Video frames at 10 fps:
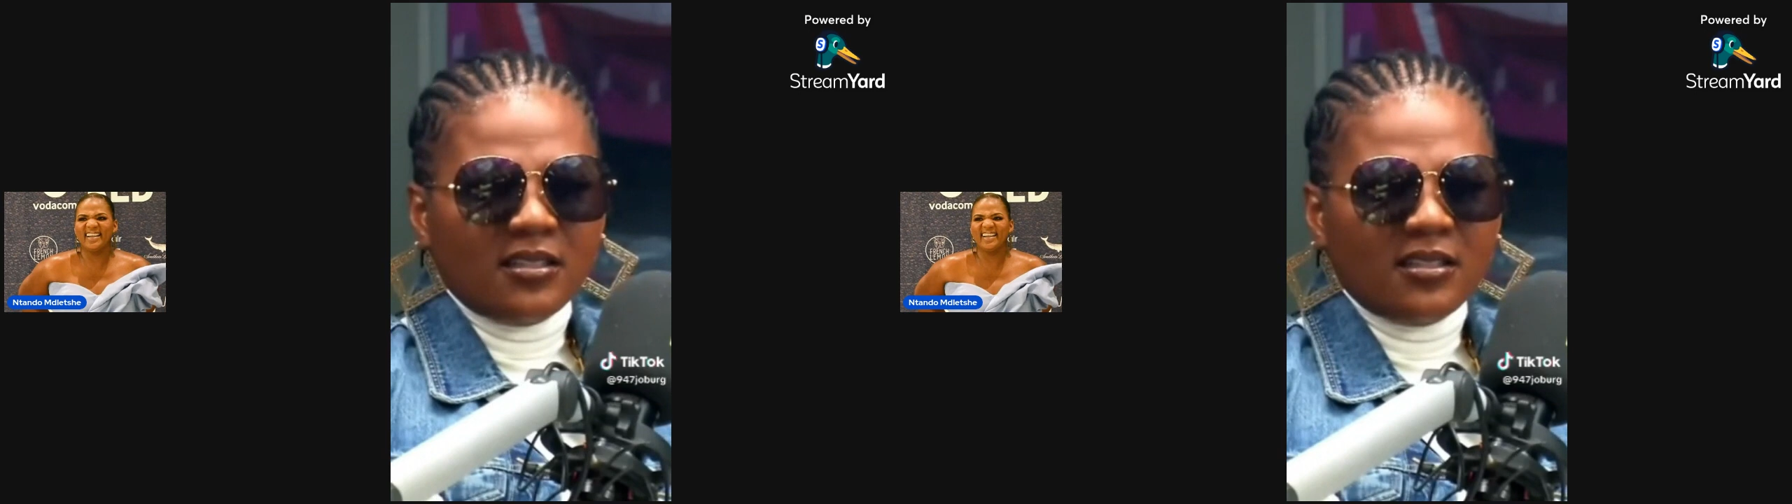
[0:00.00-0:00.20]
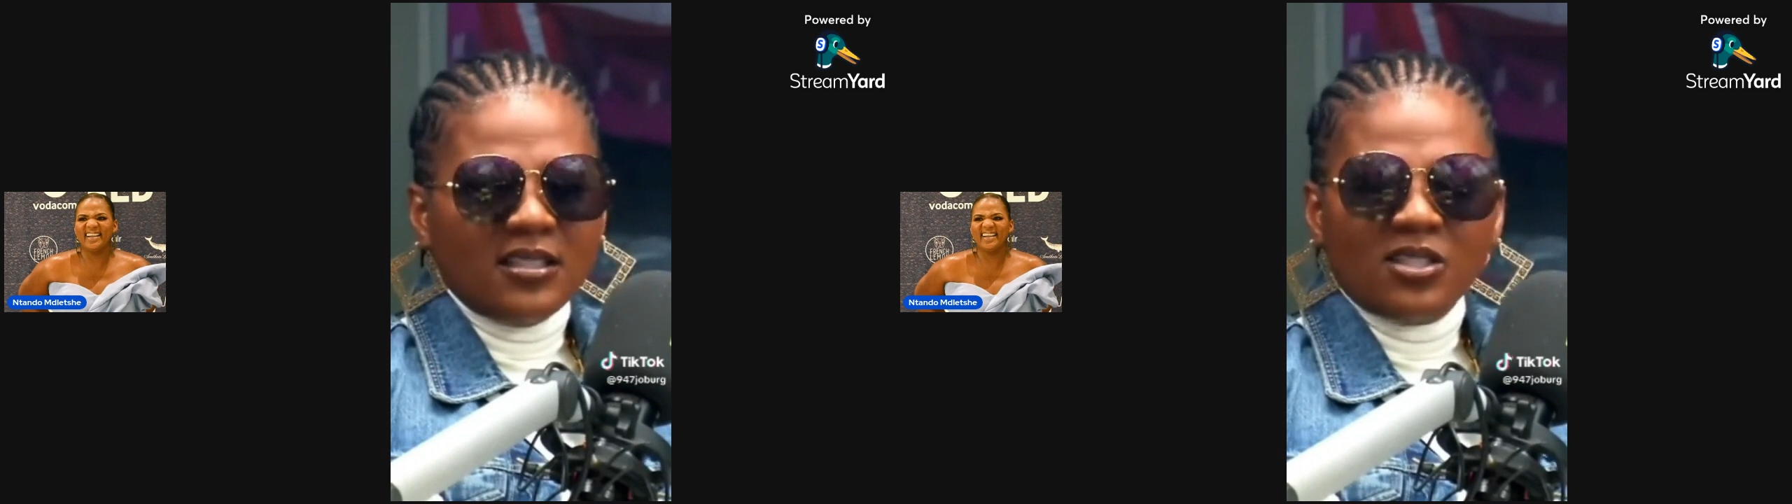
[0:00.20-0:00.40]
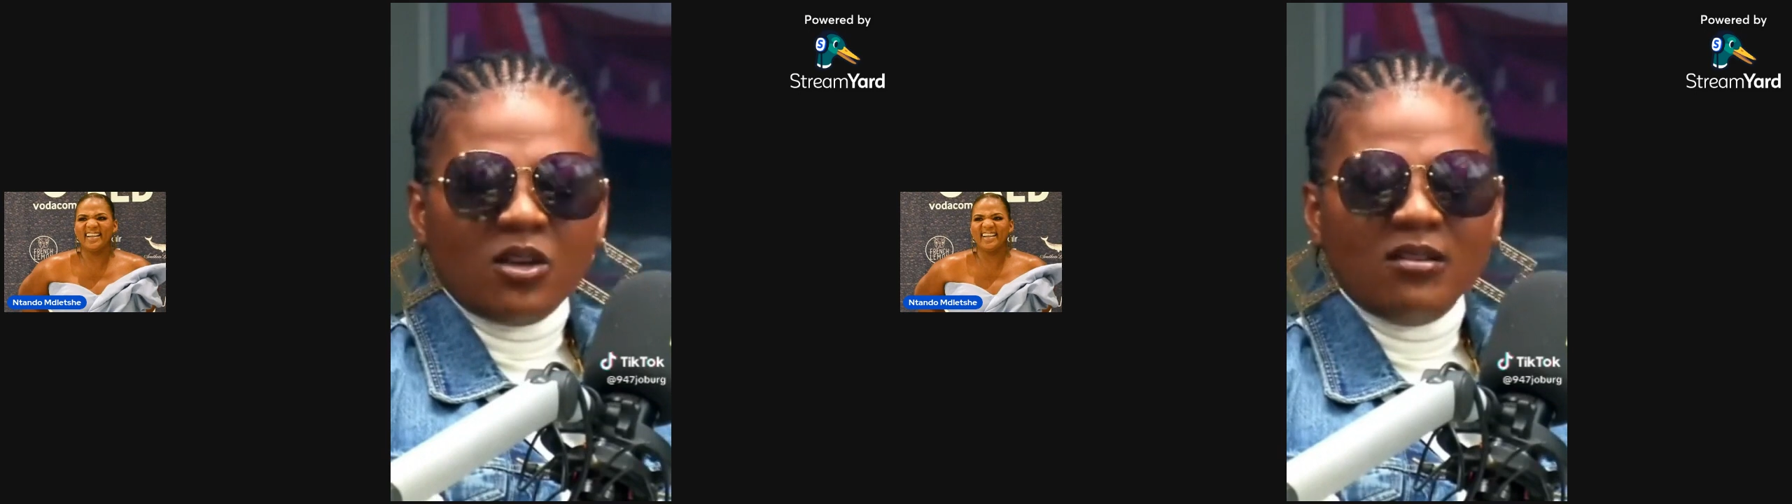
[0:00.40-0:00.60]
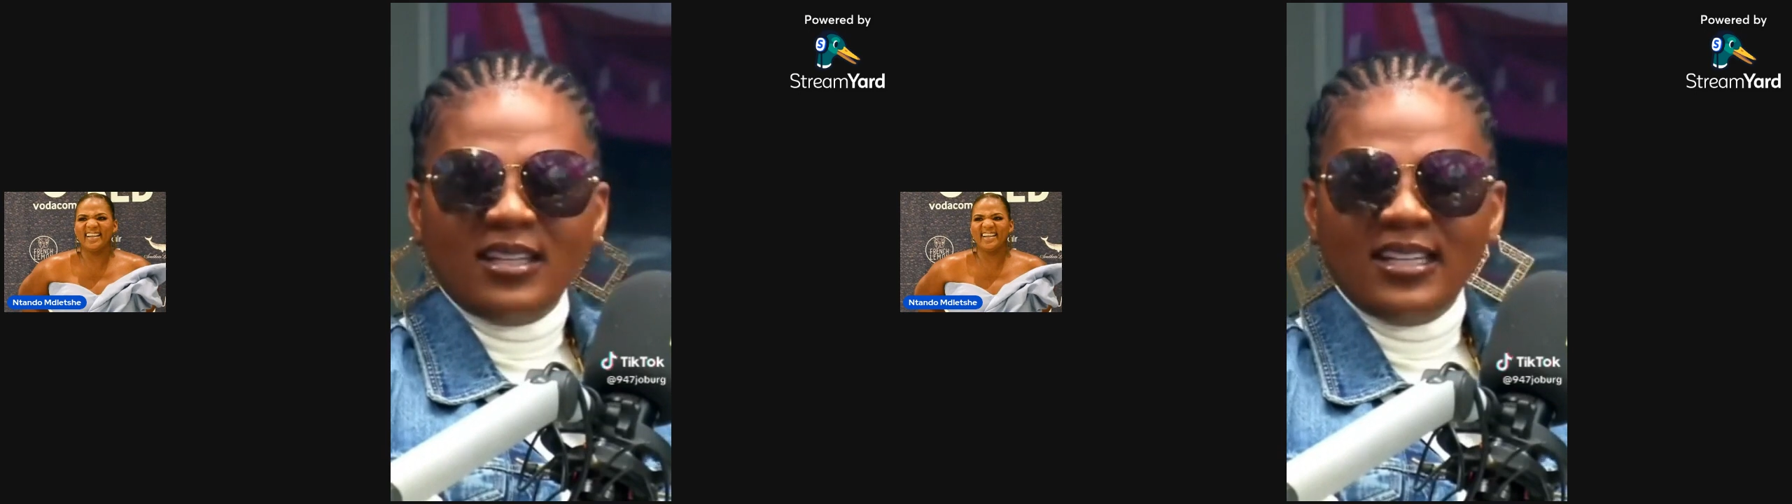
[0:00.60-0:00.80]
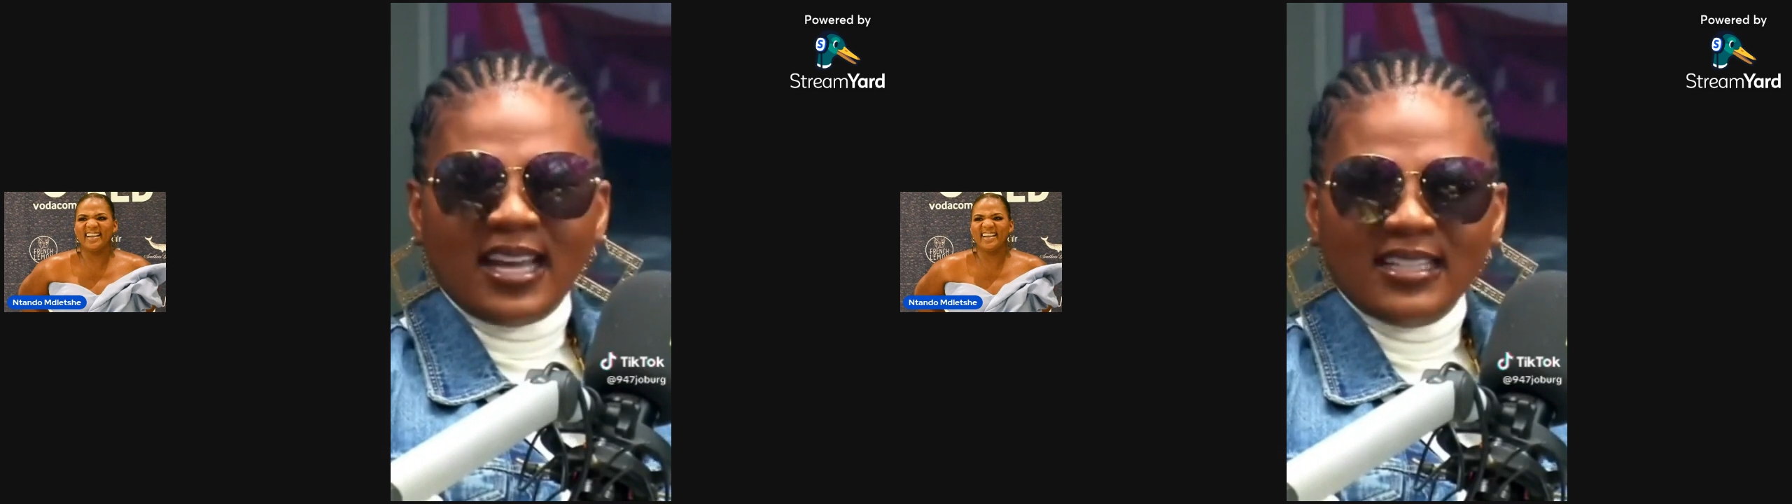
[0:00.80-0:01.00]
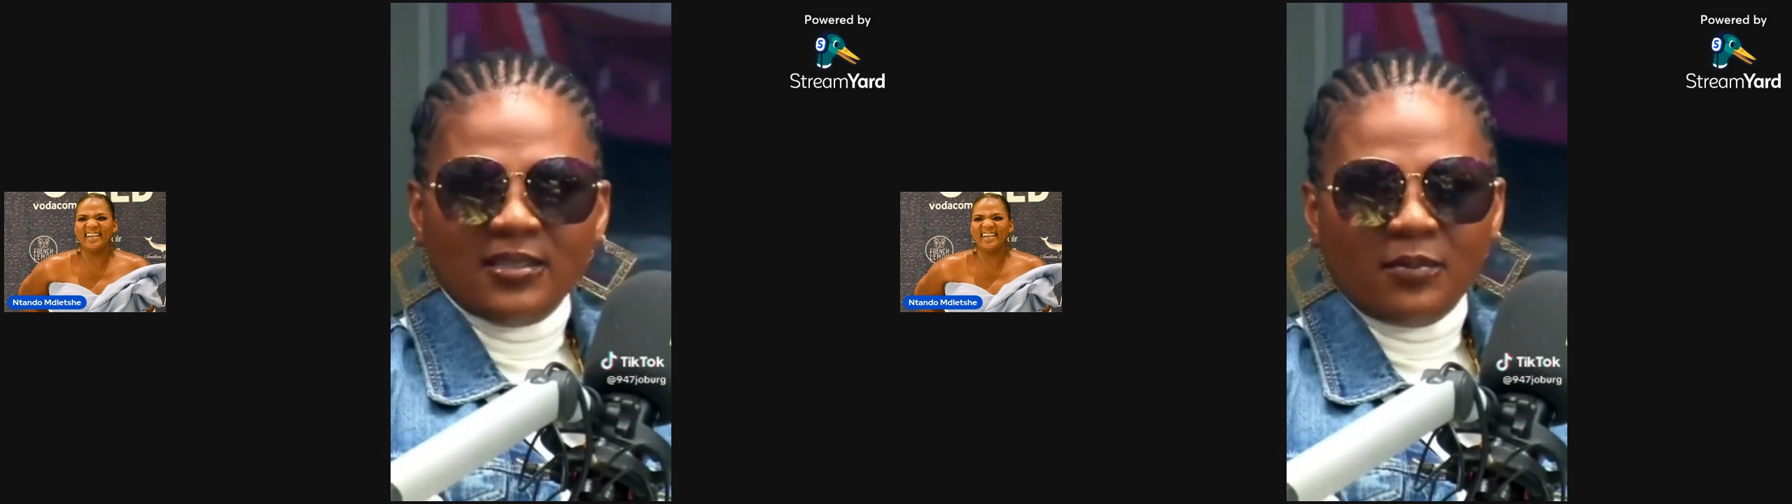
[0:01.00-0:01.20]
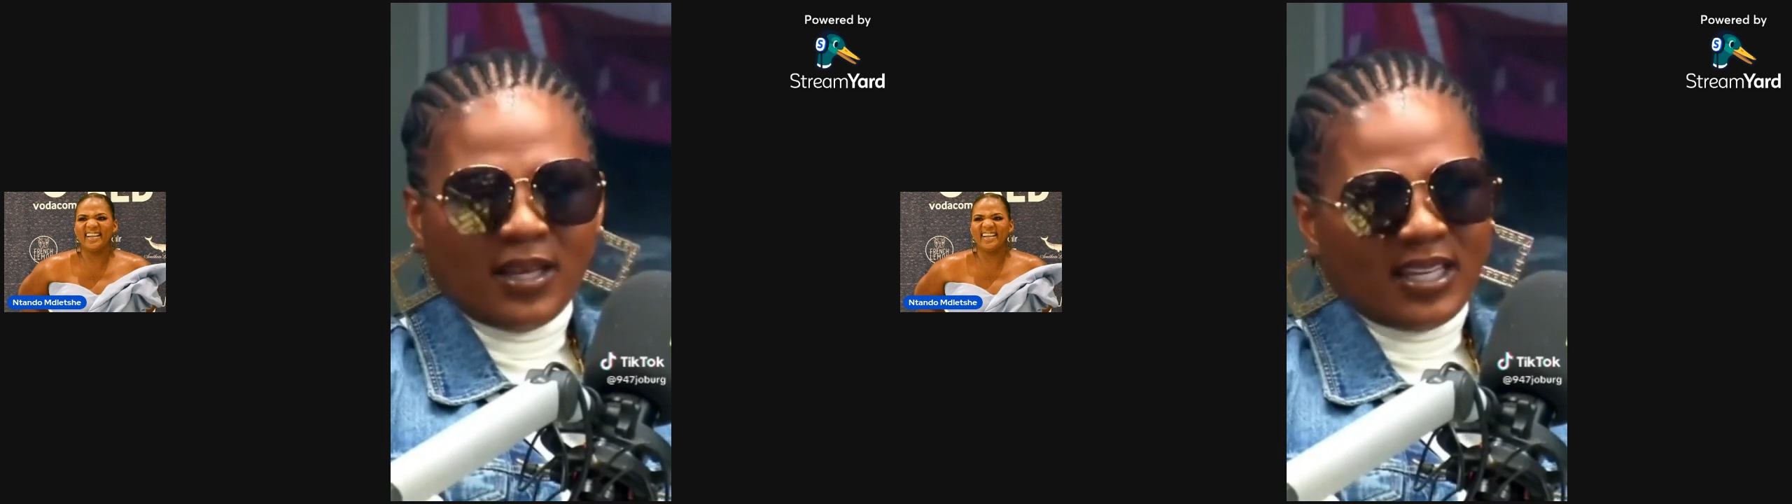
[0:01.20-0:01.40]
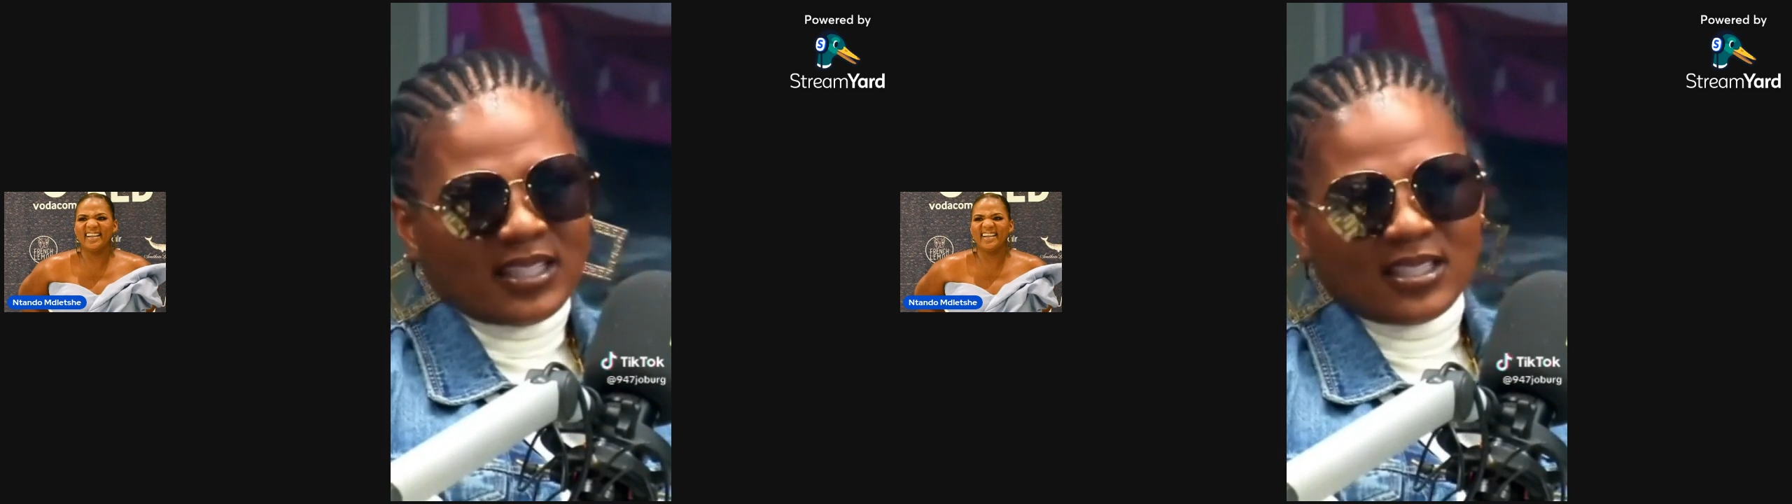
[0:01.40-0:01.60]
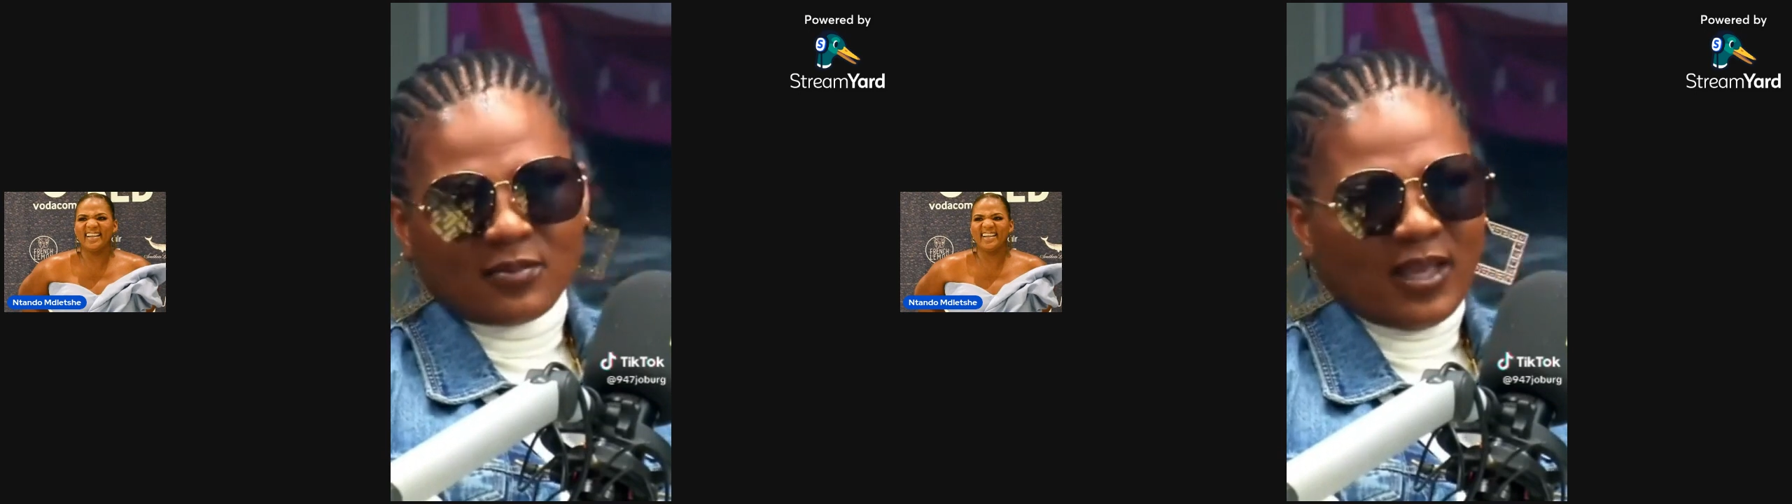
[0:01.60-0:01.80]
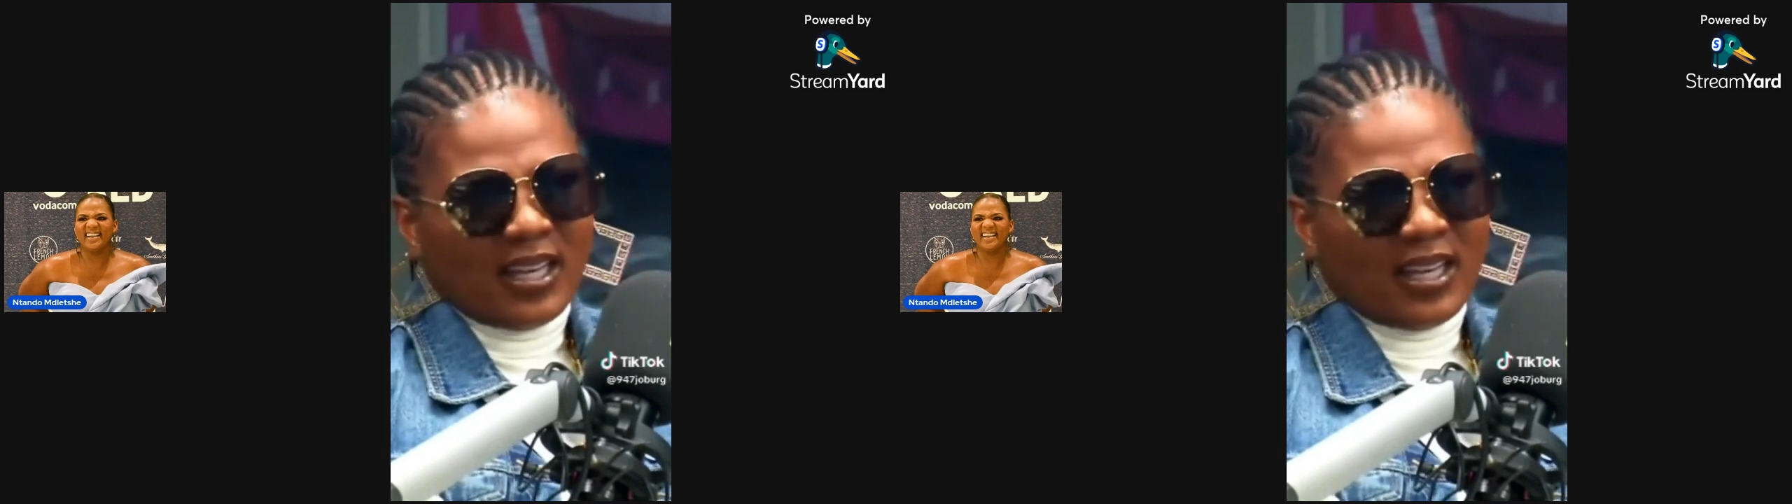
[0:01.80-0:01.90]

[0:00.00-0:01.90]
It's only 90 minutes, man.